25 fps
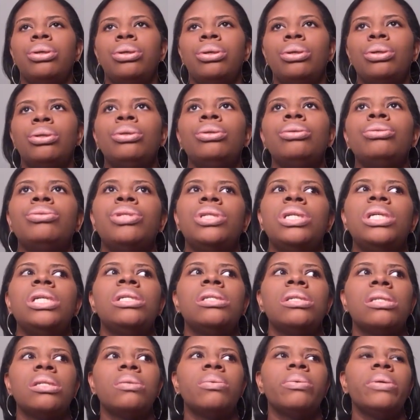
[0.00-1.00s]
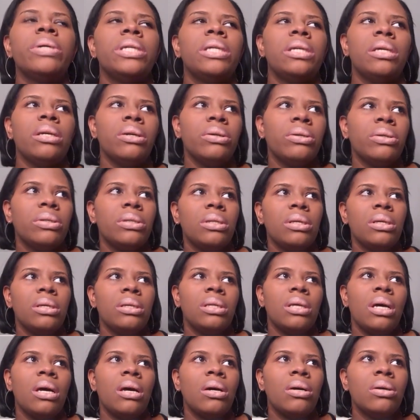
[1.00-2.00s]
Oh Jesus, what year is
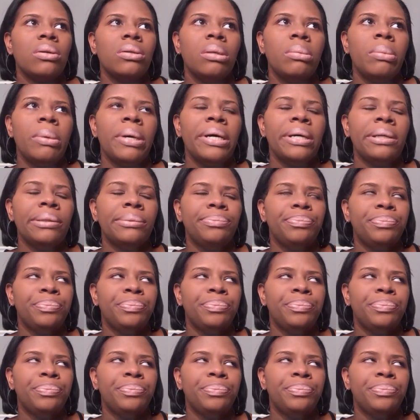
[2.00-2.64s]
this? How old am I?